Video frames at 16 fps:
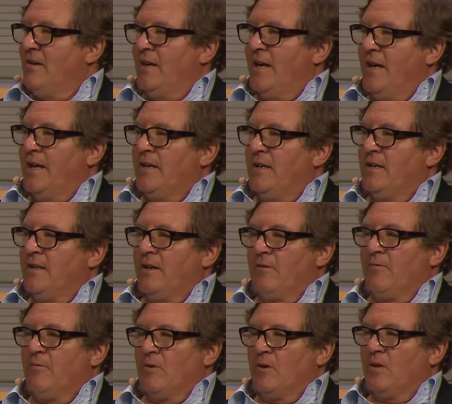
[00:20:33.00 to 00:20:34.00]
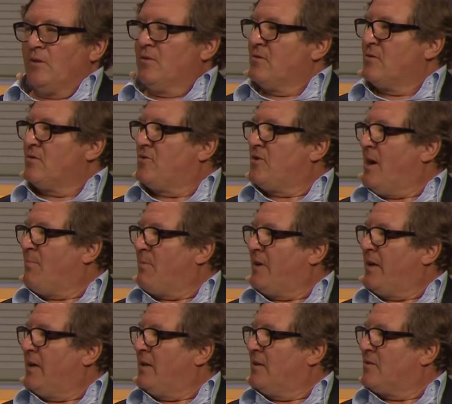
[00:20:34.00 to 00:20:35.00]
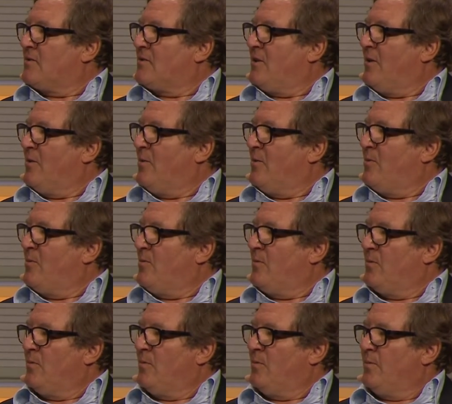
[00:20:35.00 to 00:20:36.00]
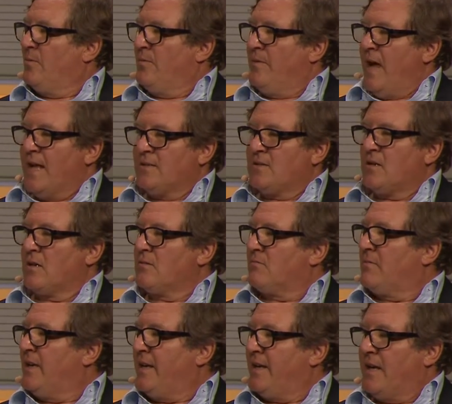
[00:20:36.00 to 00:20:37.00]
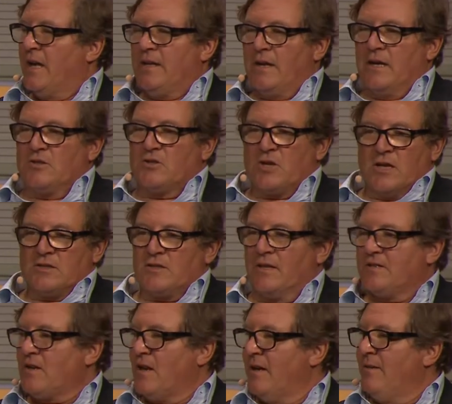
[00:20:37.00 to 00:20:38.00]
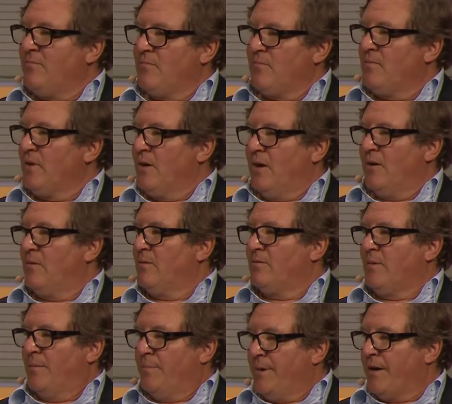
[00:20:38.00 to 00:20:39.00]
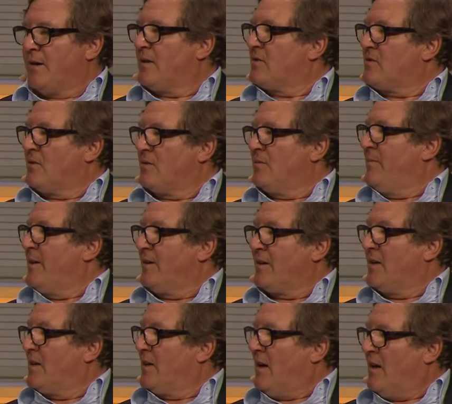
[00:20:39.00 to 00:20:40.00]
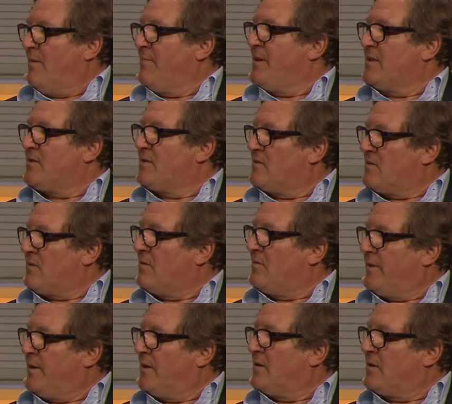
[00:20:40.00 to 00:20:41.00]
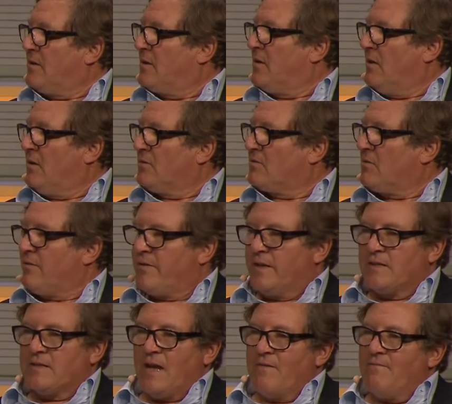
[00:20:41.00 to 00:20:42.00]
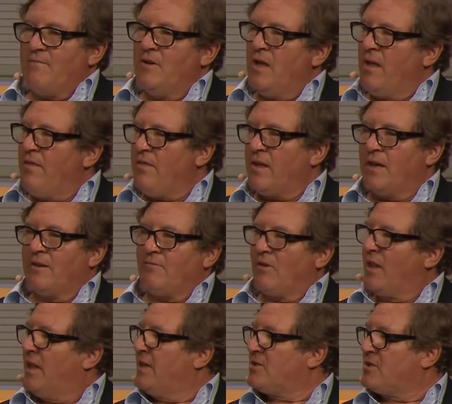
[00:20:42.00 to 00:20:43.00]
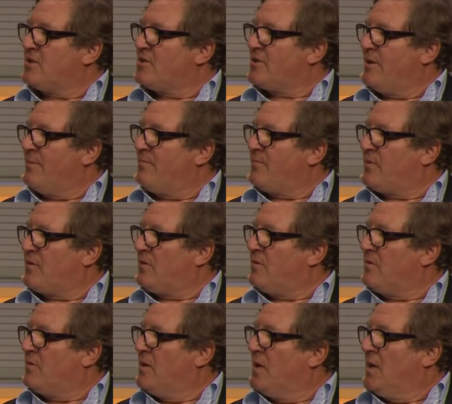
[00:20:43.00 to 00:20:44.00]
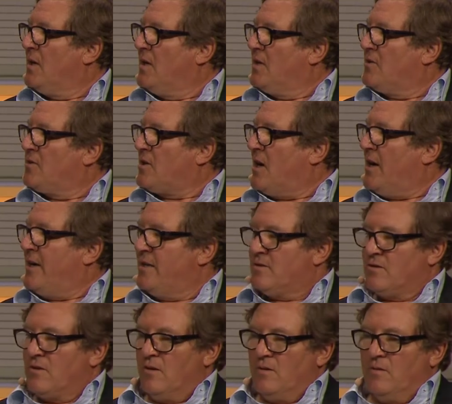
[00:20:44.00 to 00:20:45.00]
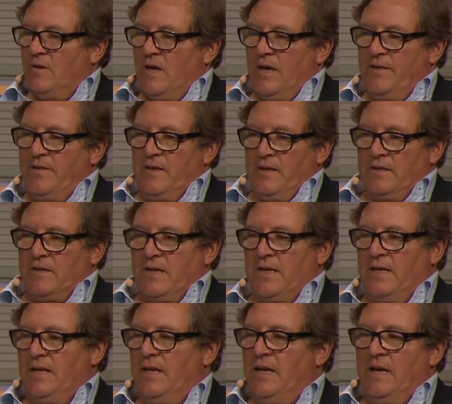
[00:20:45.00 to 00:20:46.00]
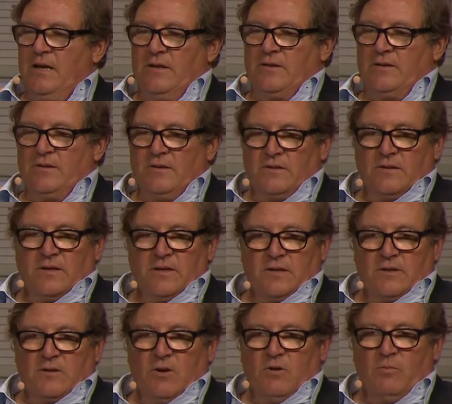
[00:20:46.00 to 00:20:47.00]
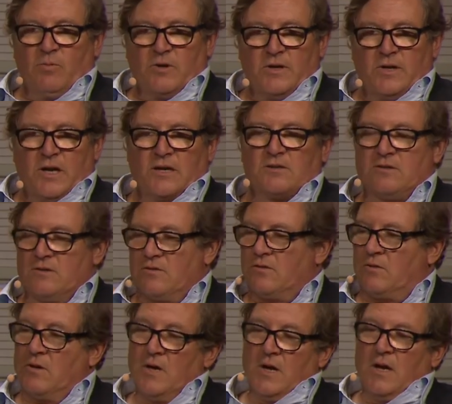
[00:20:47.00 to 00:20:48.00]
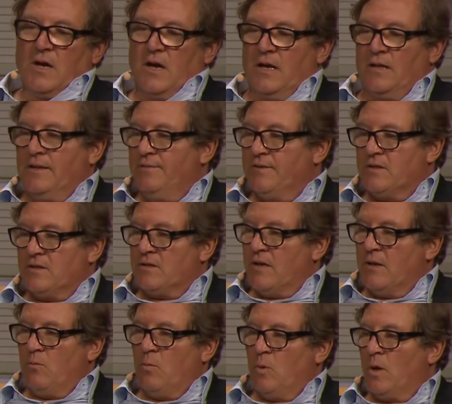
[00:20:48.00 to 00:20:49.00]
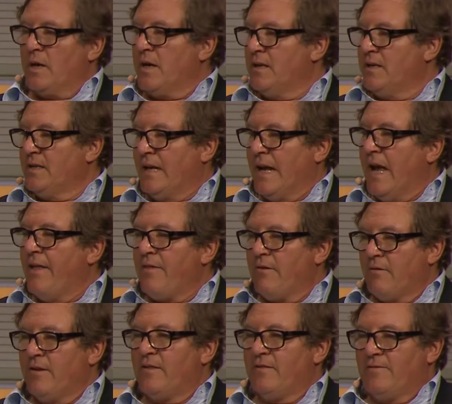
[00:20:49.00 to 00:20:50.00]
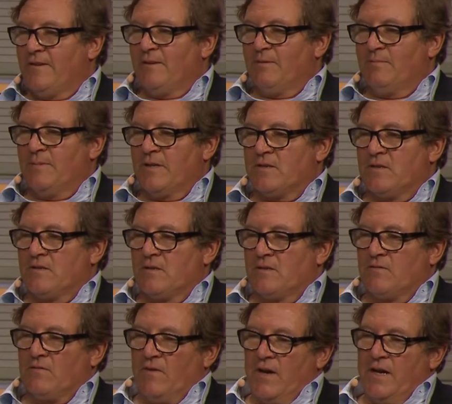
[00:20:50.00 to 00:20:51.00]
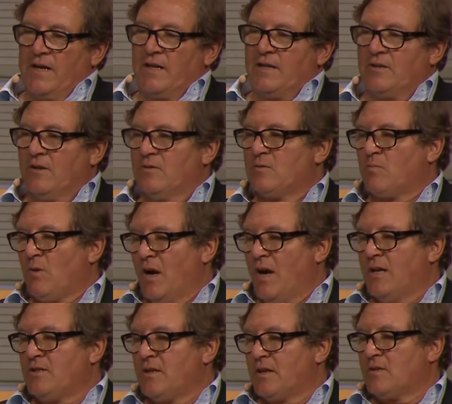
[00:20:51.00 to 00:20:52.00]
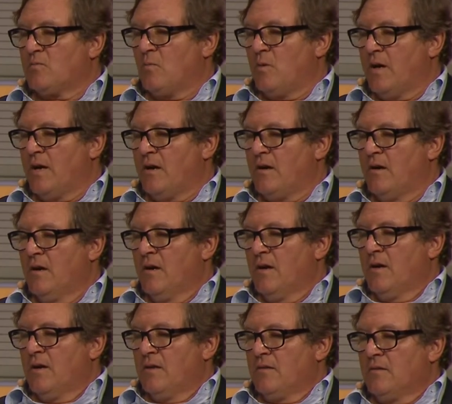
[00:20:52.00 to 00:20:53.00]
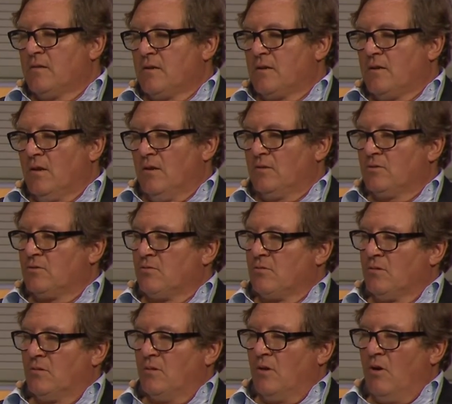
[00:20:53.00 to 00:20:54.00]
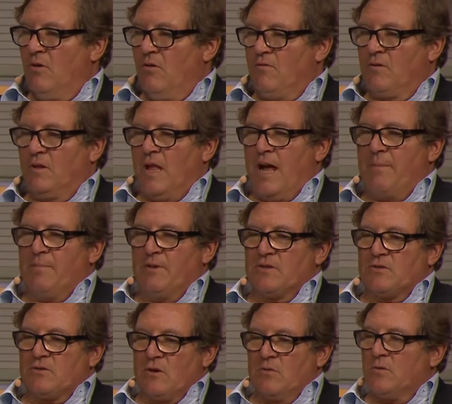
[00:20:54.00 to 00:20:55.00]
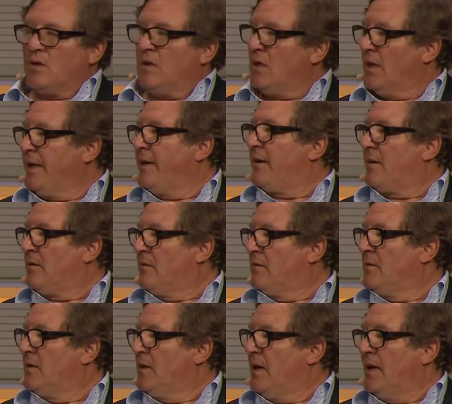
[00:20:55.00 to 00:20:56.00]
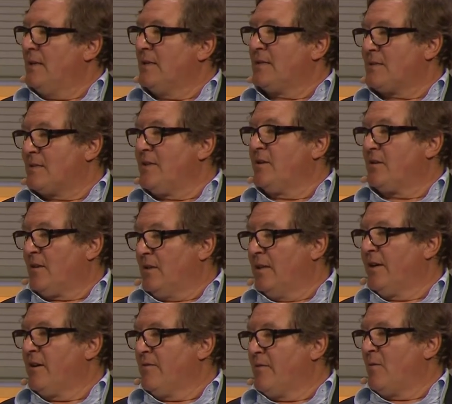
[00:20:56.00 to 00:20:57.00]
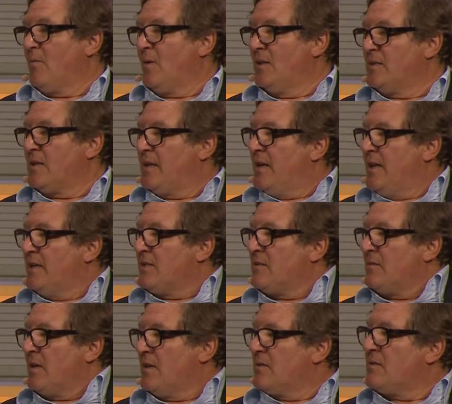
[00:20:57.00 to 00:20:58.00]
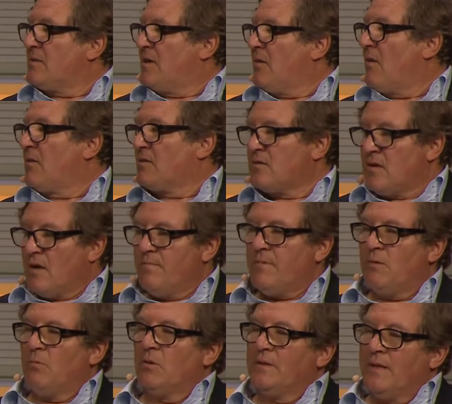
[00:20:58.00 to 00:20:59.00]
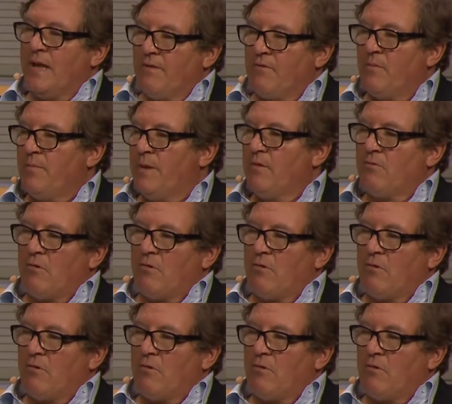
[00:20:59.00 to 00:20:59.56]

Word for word: and therefore it loses jeopardy so that's a thing and just as i'm you know certain american comedies and certain american cultural things have nothing in relationship to china so i think the key to the co-productions or i'll even just say working together in the film business is finding those projects where the cultural overlap is so clear and to steer clear of the ones that it isn't because there are some that will never be